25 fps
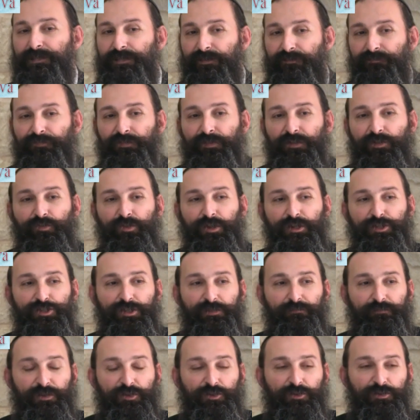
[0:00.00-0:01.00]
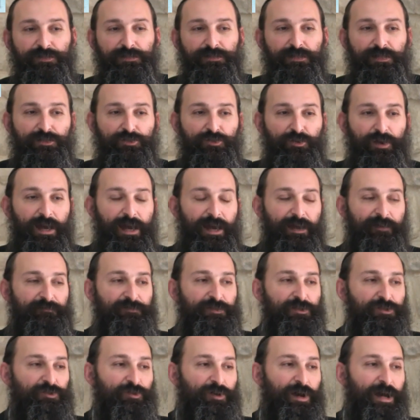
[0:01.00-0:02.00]
a different question, because the Torah,
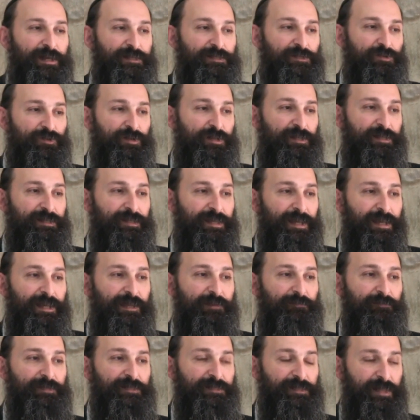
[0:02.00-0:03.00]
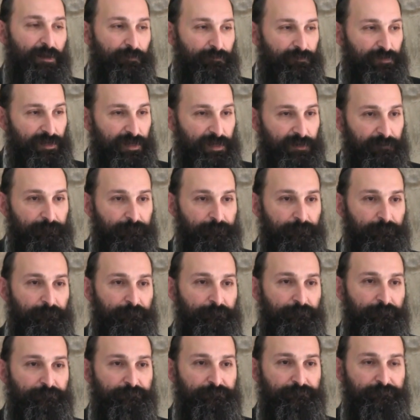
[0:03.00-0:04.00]
if the Torah is already telling me something,
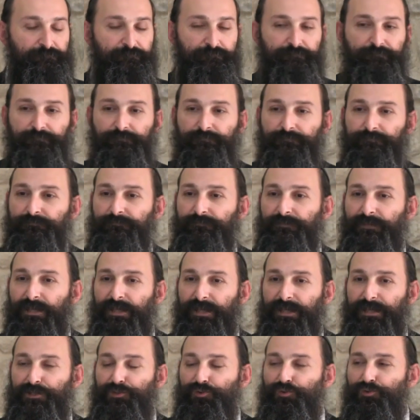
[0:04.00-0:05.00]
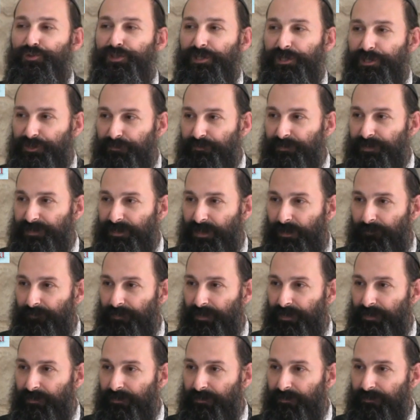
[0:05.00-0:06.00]
is to teach me
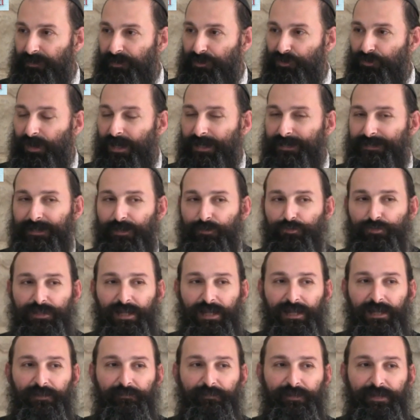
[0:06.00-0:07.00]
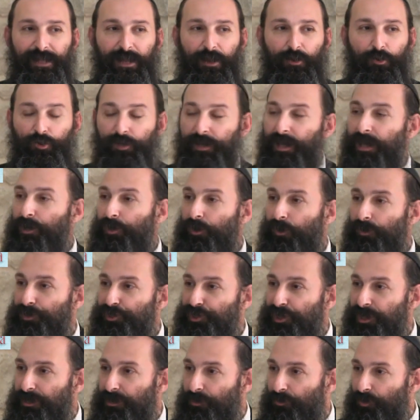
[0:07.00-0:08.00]
something. The Torah is not telling me now, okay, go
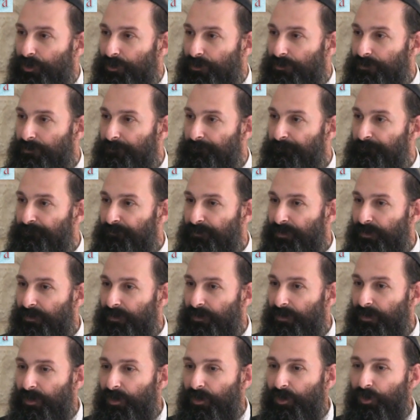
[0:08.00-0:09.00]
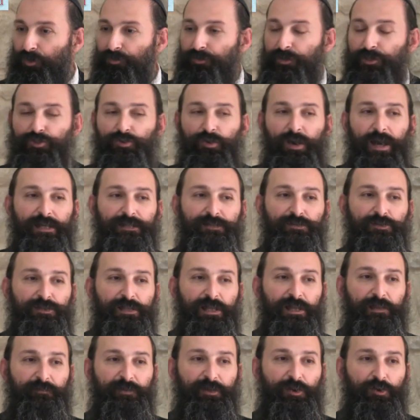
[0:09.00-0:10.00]
and cheat the world. Or the Torah is
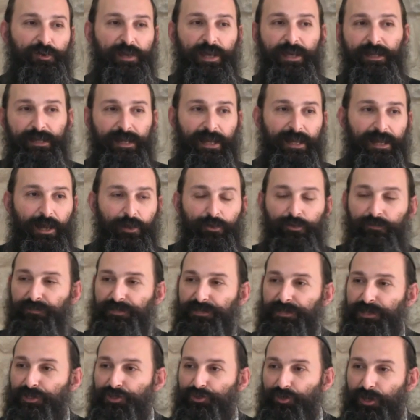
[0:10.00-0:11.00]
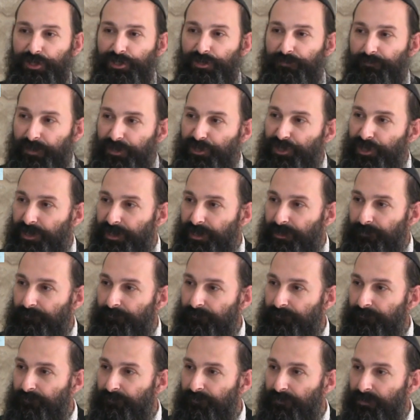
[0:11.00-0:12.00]
not telling me, okay, get out of a situation by
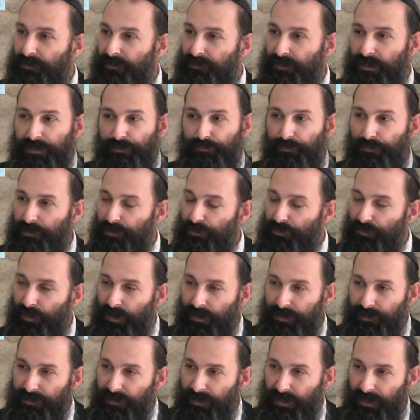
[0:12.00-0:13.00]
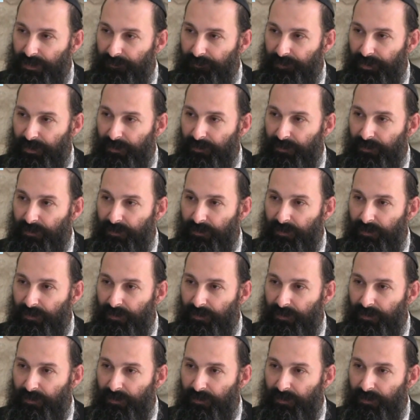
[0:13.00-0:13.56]
cheating. That's what the Torah is telling me.